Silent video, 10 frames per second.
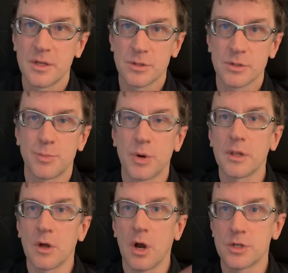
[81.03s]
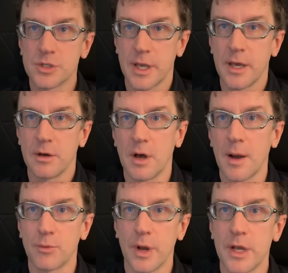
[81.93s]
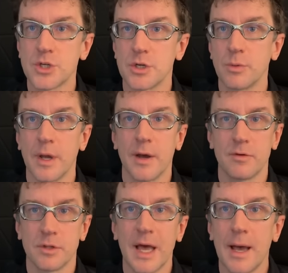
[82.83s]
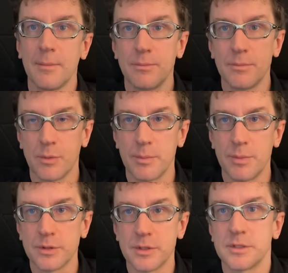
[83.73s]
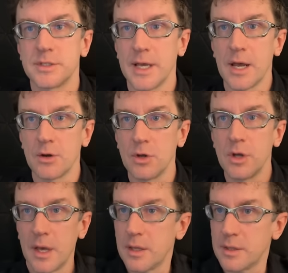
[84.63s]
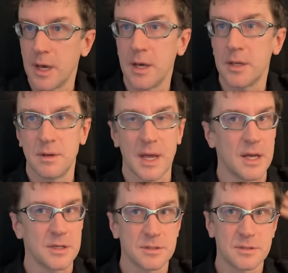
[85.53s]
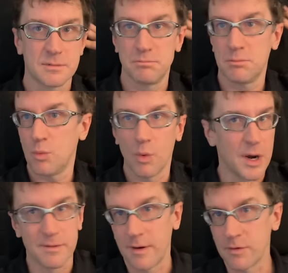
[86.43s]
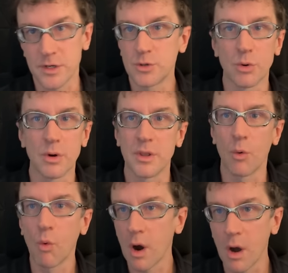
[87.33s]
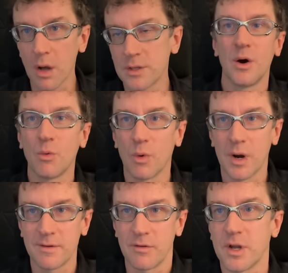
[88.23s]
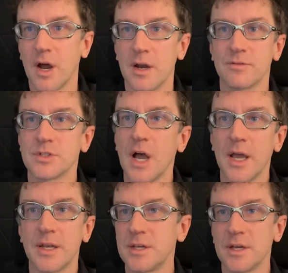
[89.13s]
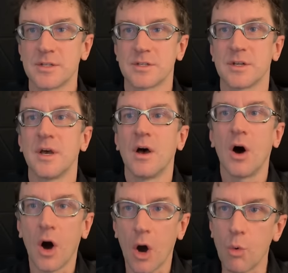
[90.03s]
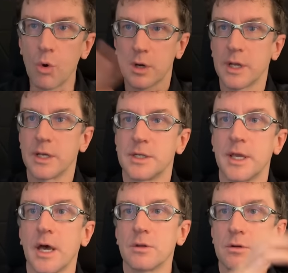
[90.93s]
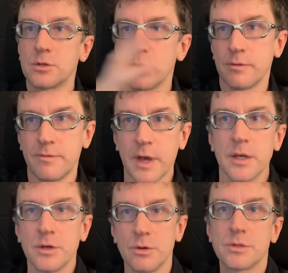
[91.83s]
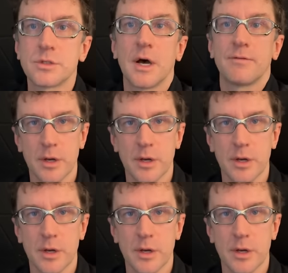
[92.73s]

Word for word: So it's a pretty large scale operation. We have a lab that we built in Seattle that has one of every tool in the world, one of every kind of scientist, all working together to invent new stuff.